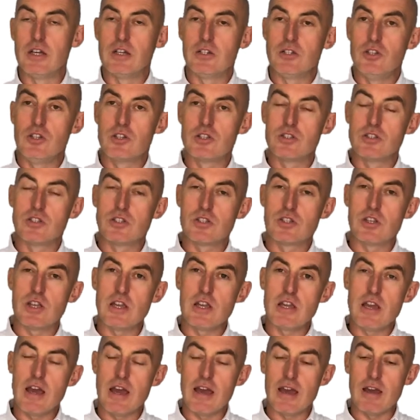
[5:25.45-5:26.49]
You can
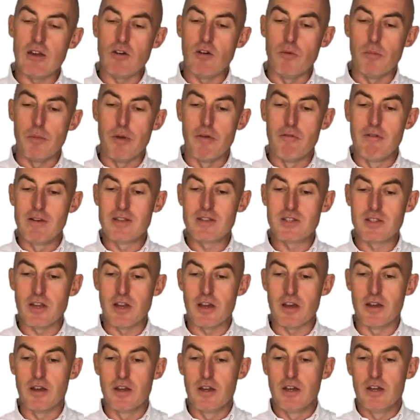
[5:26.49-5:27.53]
see how Marissa,